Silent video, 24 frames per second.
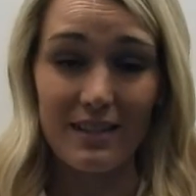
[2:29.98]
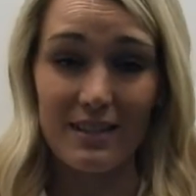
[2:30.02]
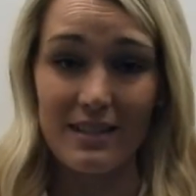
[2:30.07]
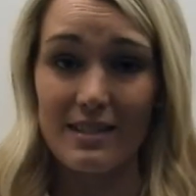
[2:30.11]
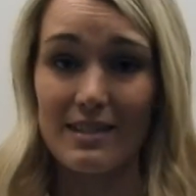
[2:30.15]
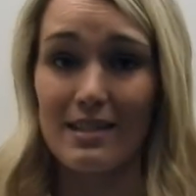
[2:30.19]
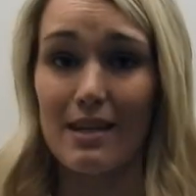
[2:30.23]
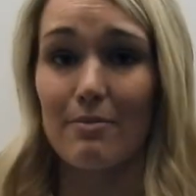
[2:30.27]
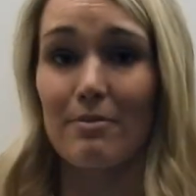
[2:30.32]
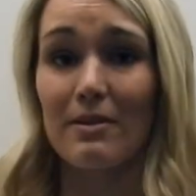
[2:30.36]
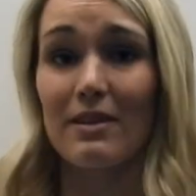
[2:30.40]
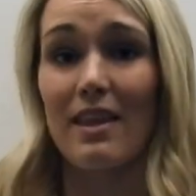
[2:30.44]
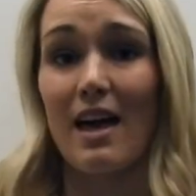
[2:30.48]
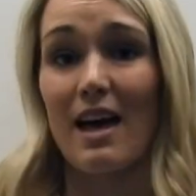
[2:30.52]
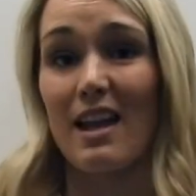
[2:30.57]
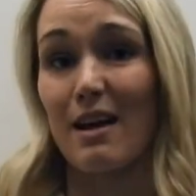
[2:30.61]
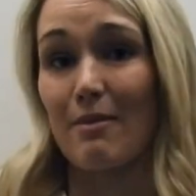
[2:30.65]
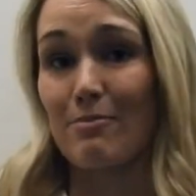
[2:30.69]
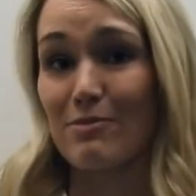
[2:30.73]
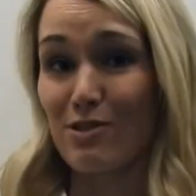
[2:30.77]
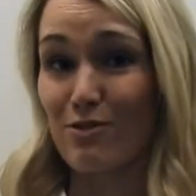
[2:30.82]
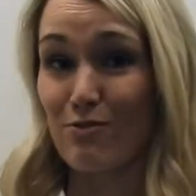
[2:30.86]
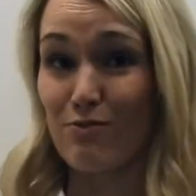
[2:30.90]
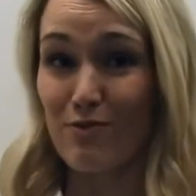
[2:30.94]
Stepping that
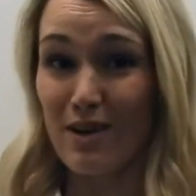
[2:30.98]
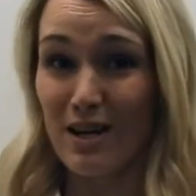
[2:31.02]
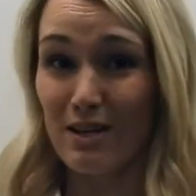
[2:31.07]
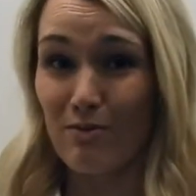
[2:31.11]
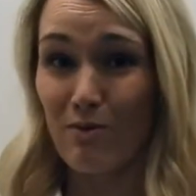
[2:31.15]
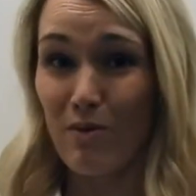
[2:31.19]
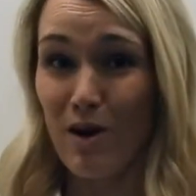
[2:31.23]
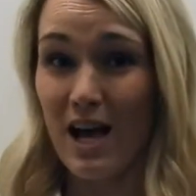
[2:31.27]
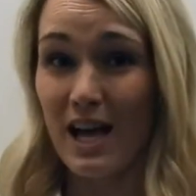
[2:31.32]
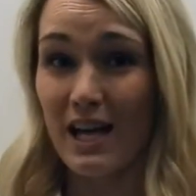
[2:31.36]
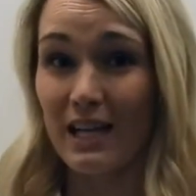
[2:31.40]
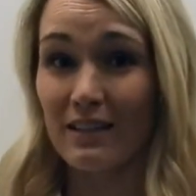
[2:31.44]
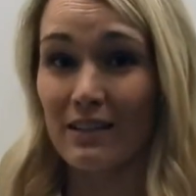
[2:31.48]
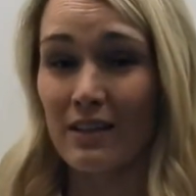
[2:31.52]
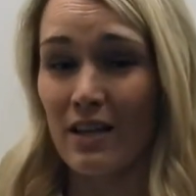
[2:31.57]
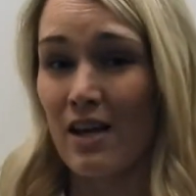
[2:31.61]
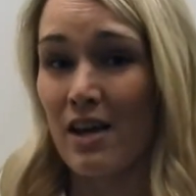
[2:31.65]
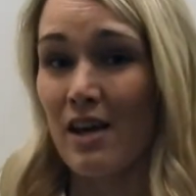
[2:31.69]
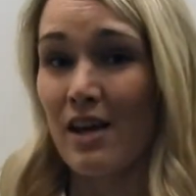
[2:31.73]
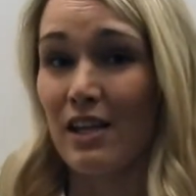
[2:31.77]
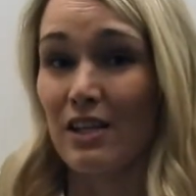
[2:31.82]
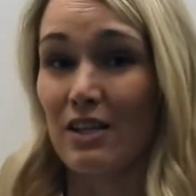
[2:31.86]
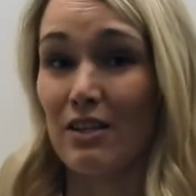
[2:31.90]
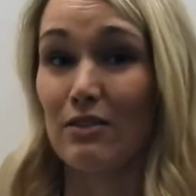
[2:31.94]
up to red wine,
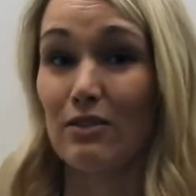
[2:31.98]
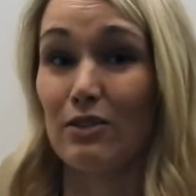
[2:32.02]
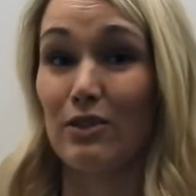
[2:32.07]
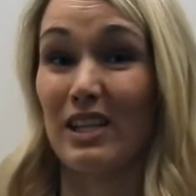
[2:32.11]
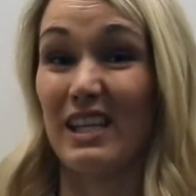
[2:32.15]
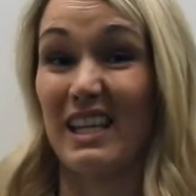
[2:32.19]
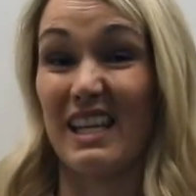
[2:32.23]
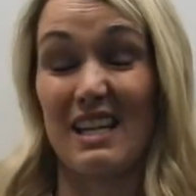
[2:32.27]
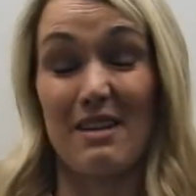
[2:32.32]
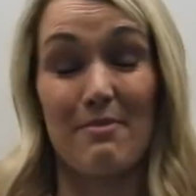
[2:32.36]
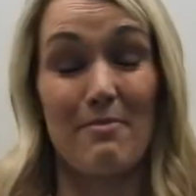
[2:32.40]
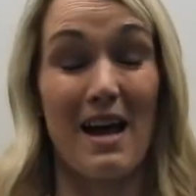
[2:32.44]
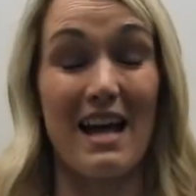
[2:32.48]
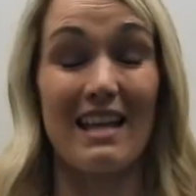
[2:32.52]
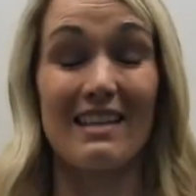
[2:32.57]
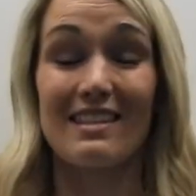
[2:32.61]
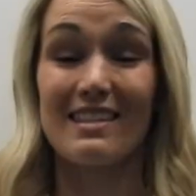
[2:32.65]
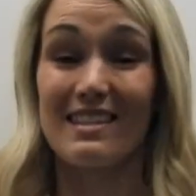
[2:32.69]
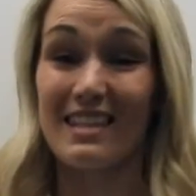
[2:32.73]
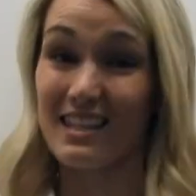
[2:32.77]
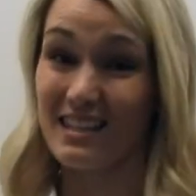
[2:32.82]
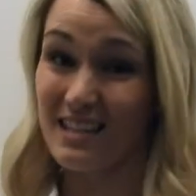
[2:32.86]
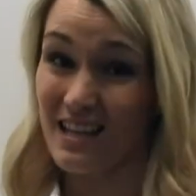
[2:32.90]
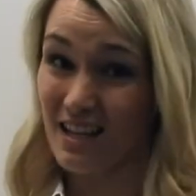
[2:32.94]
you're looking at about
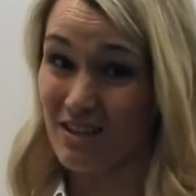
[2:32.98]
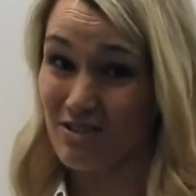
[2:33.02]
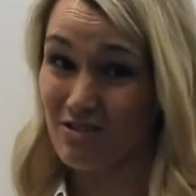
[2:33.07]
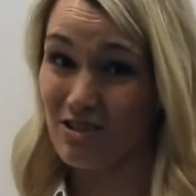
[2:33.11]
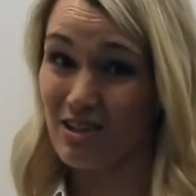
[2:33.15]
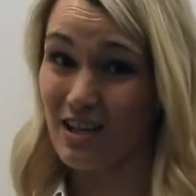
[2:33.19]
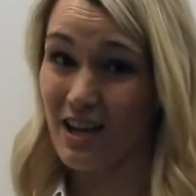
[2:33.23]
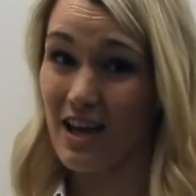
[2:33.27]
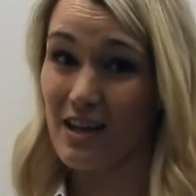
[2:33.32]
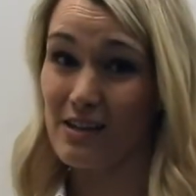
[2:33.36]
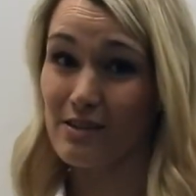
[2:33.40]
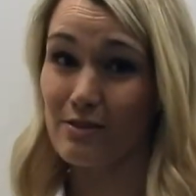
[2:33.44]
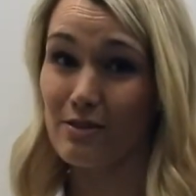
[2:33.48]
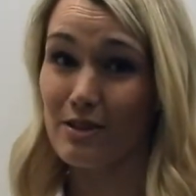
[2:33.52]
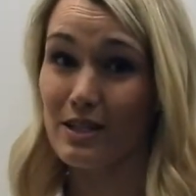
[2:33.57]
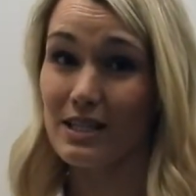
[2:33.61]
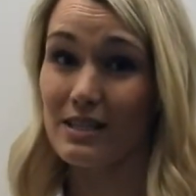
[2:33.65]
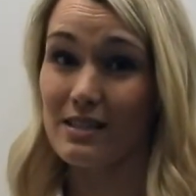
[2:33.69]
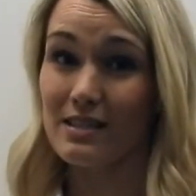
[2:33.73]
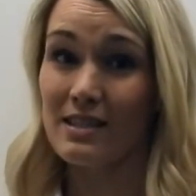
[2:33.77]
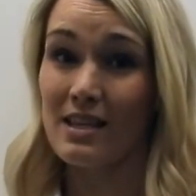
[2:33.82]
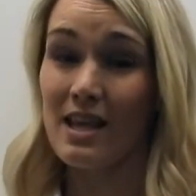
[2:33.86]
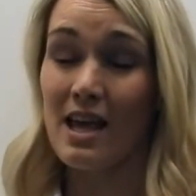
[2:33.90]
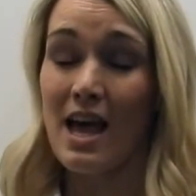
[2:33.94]
600
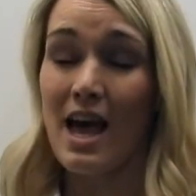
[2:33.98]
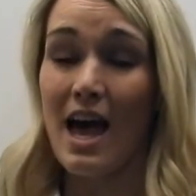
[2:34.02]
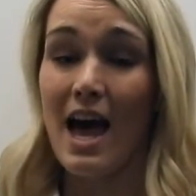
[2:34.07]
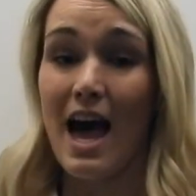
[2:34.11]
calories.